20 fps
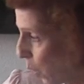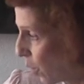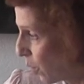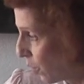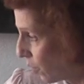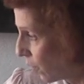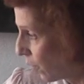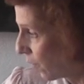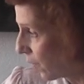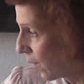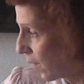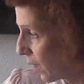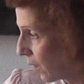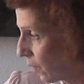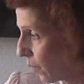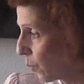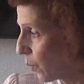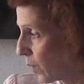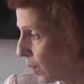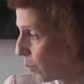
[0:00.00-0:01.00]
modern
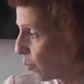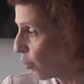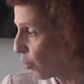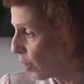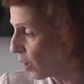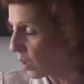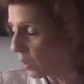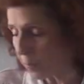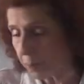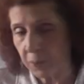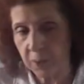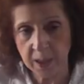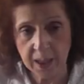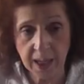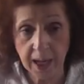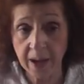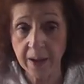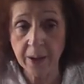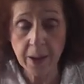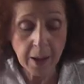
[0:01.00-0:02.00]
saying is what I'm trying to
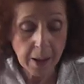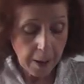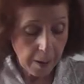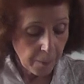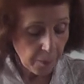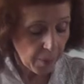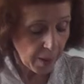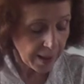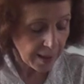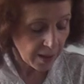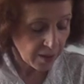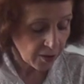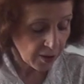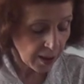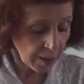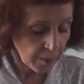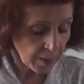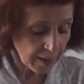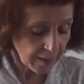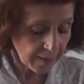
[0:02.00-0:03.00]
bring out. By the
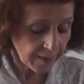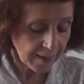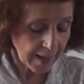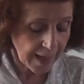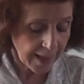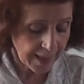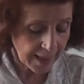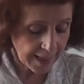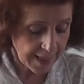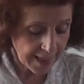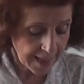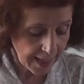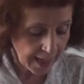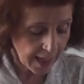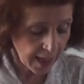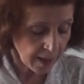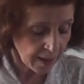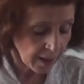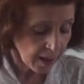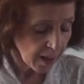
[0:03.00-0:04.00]
time it's said and
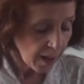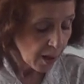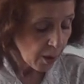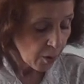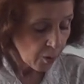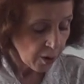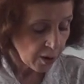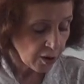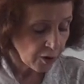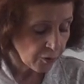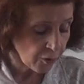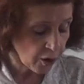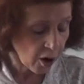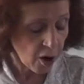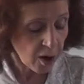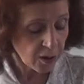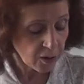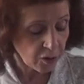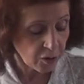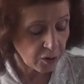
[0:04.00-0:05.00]
done, when you've
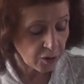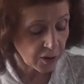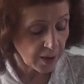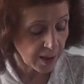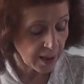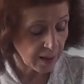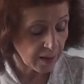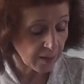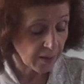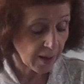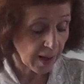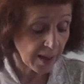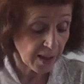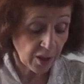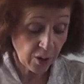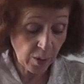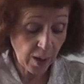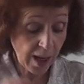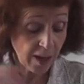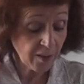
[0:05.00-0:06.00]
gone through things like
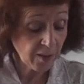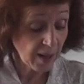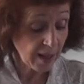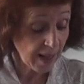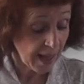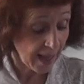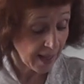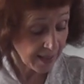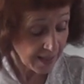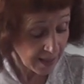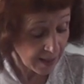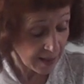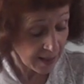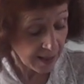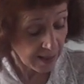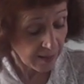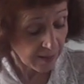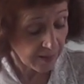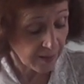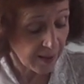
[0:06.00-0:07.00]
you had to add in
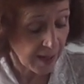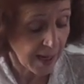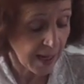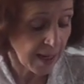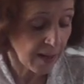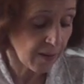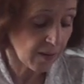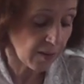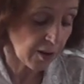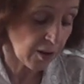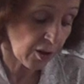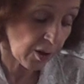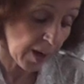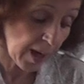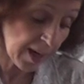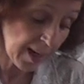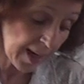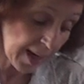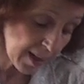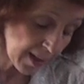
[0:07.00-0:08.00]
these days and you
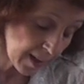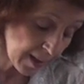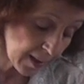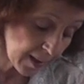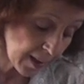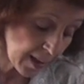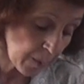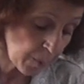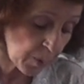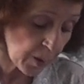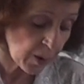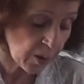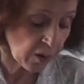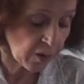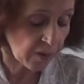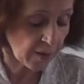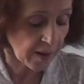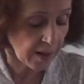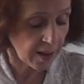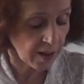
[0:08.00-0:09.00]
had to add in the leap
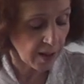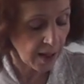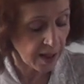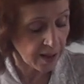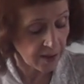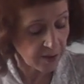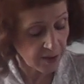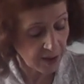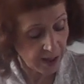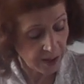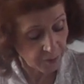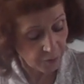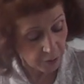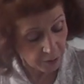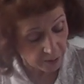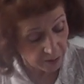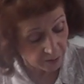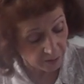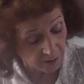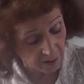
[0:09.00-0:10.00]
years and then you had to take
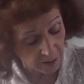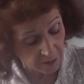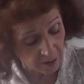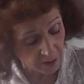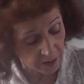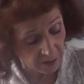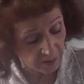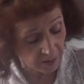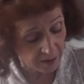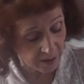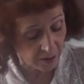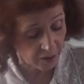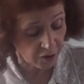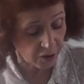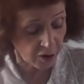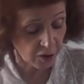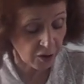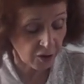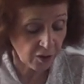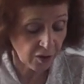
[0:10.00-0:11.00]

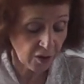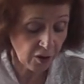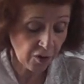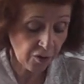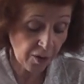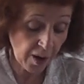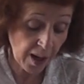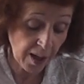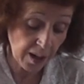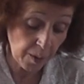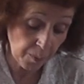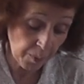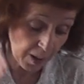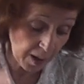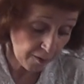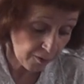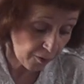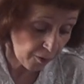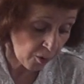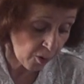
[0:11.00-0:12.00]
476 years and divide it
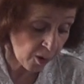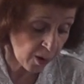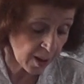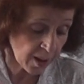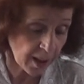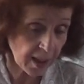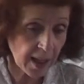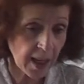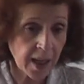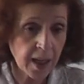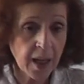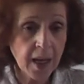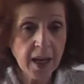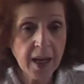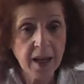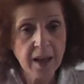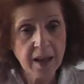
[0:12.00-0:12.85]
by four and get